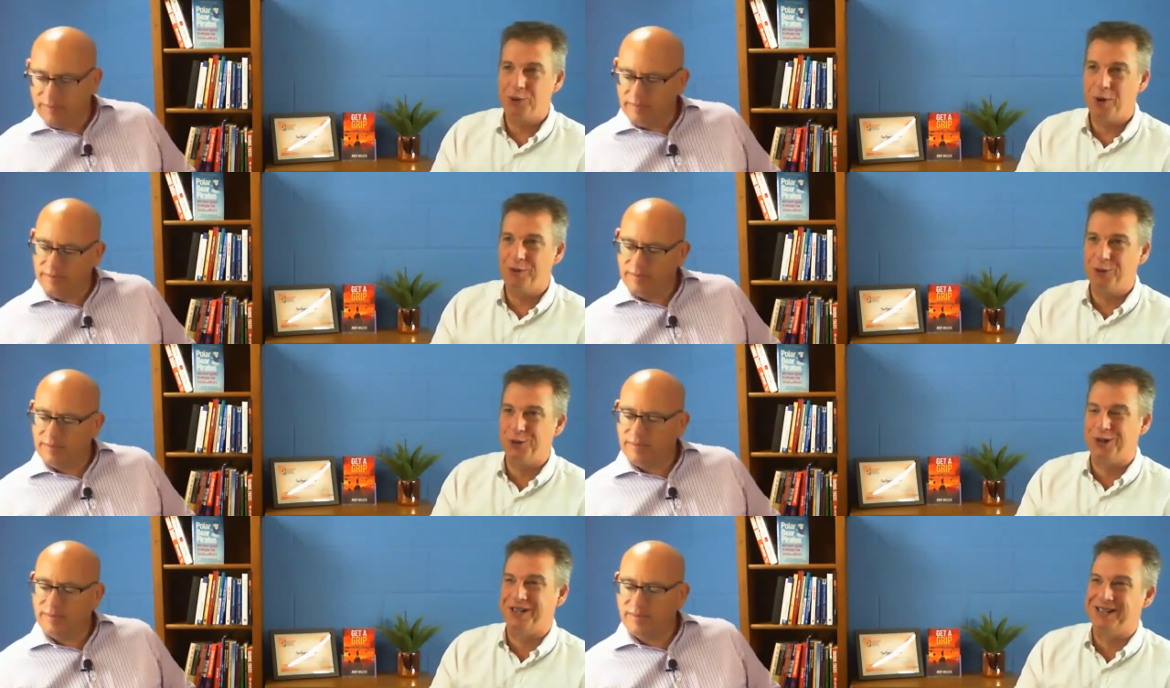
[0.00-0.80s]
Speaker 1: 12 rules
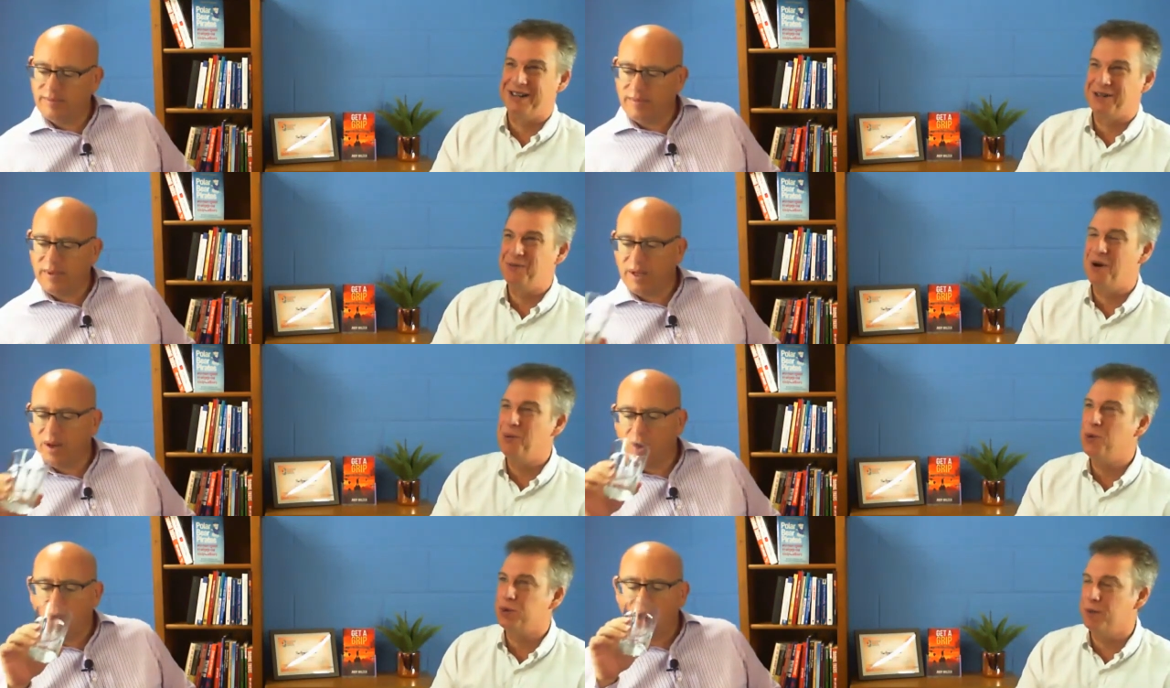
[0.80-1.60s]
to success on my
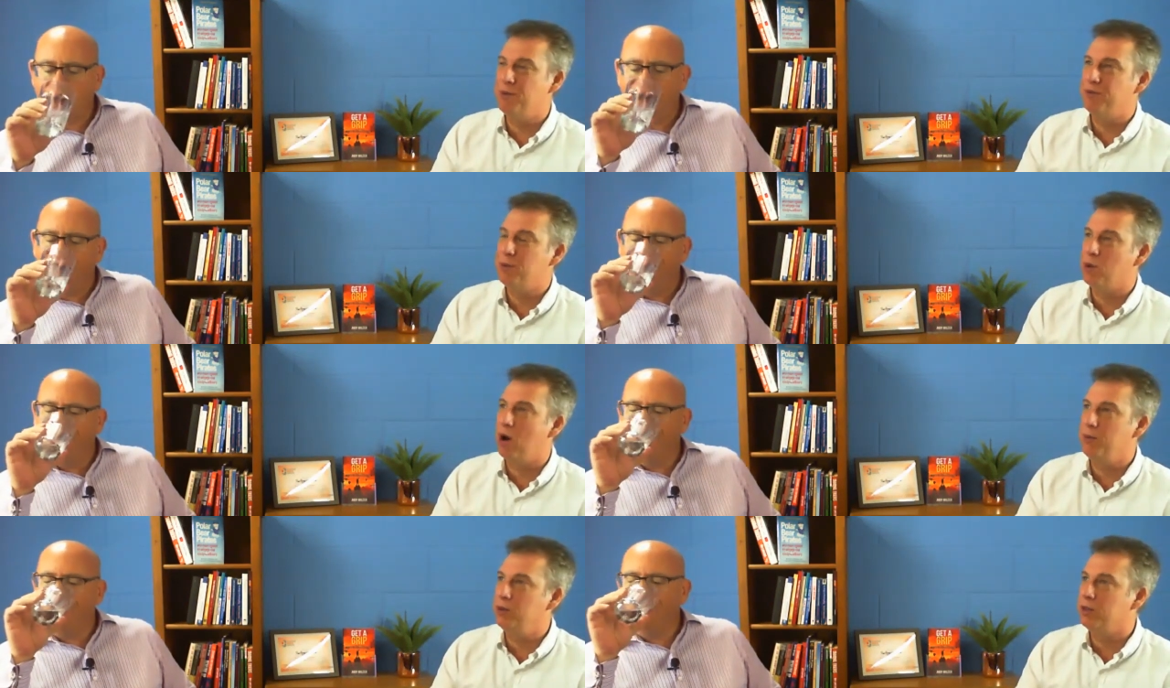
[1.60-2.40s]
wall. Some of them are quite
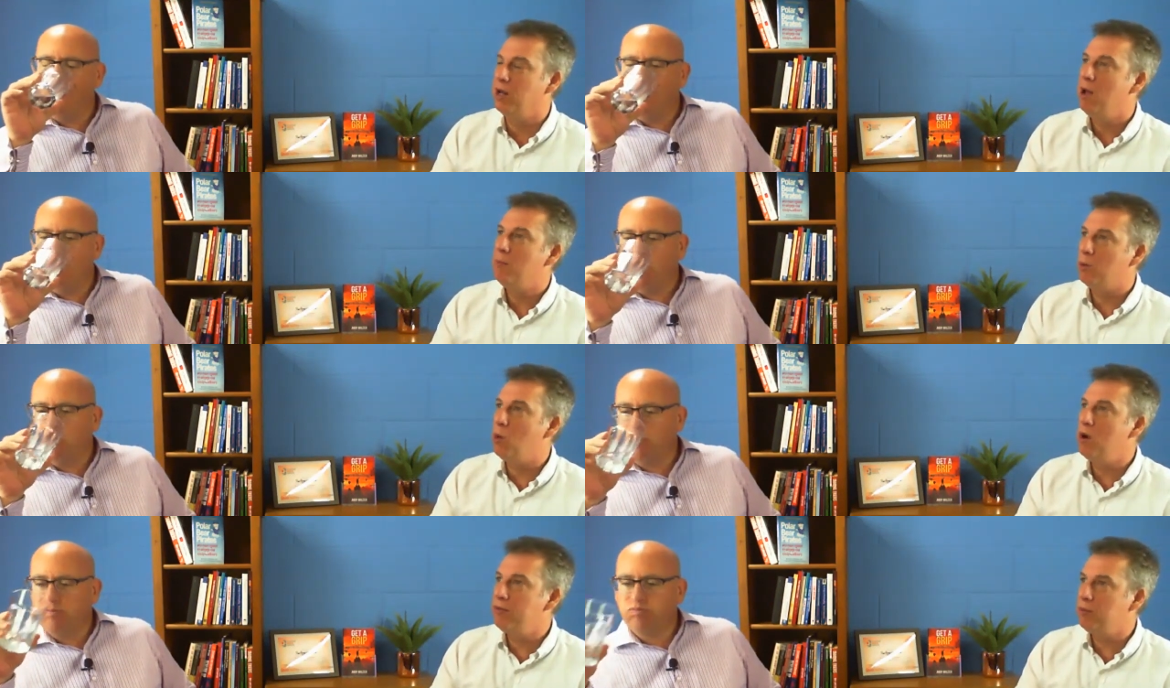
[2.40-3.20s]
amusing, but
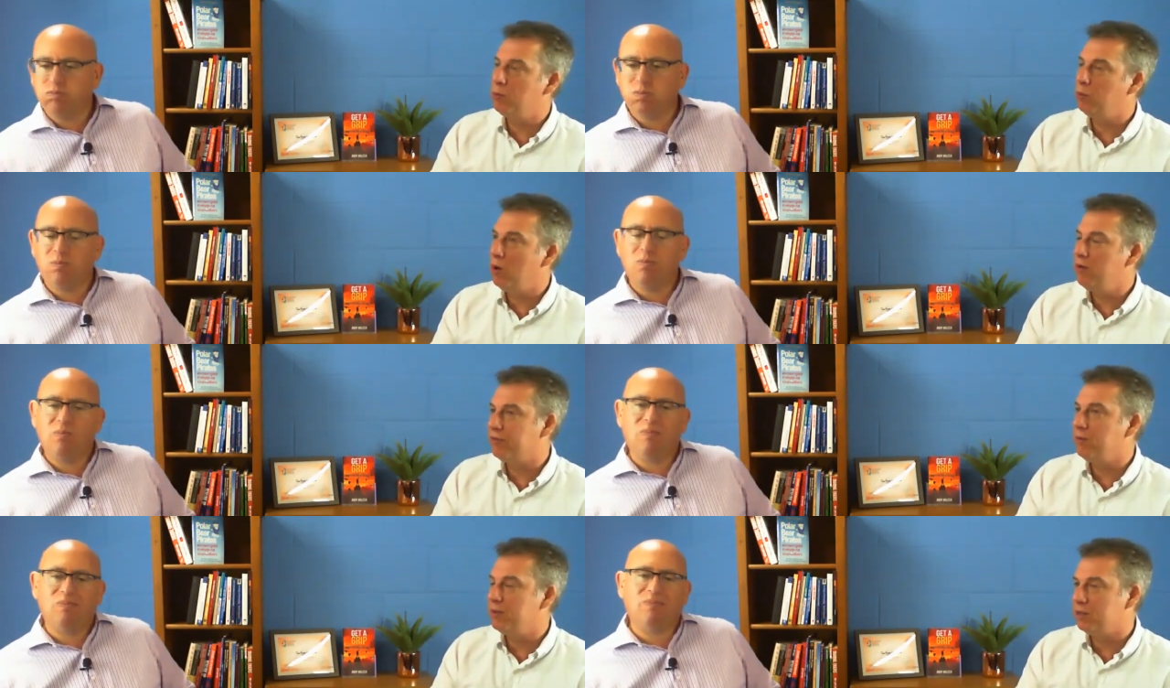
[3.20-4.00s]
one of the one of
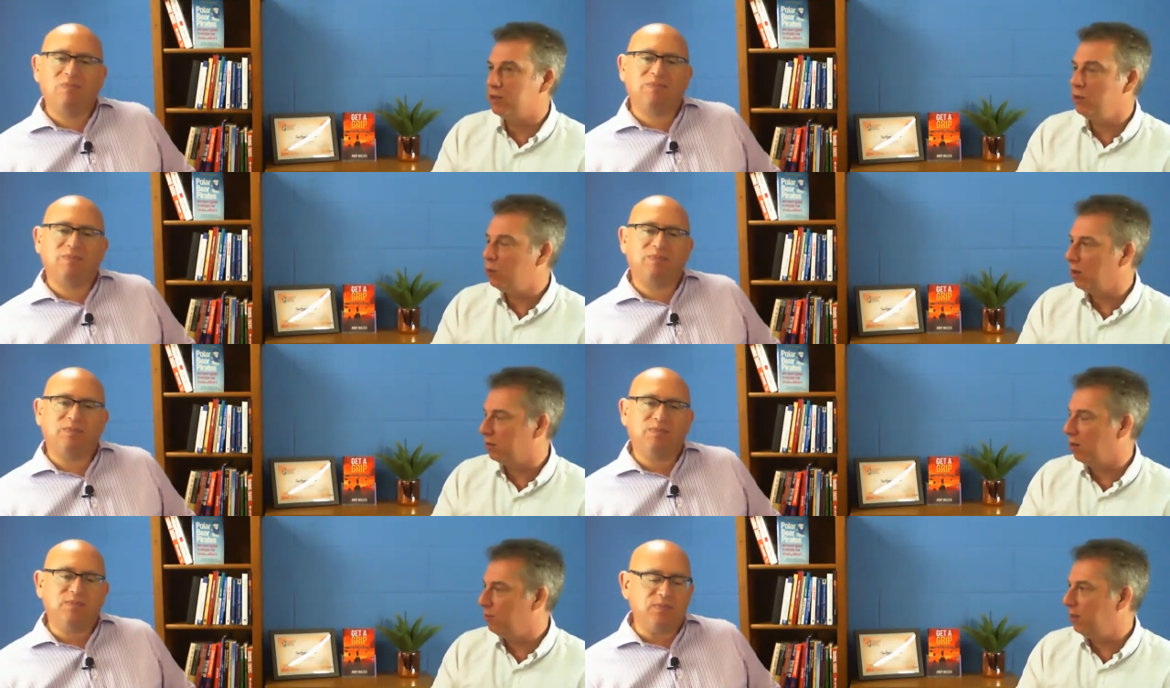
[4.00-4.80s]
them is do the work,
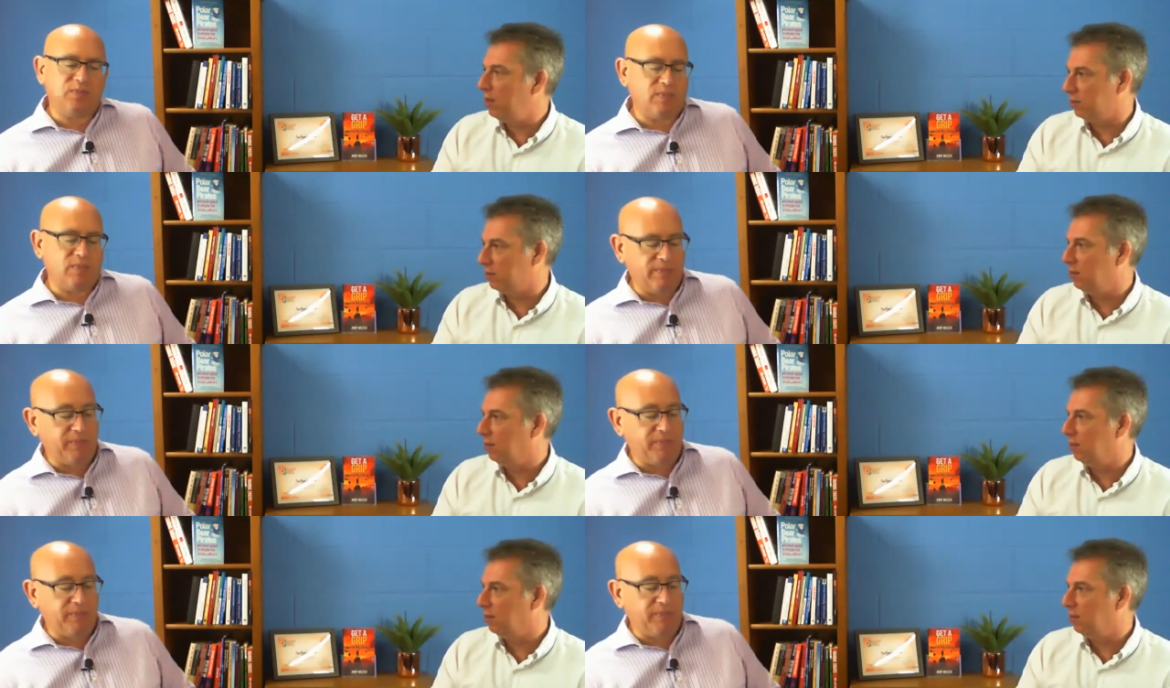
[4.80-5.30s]
don't be lazy.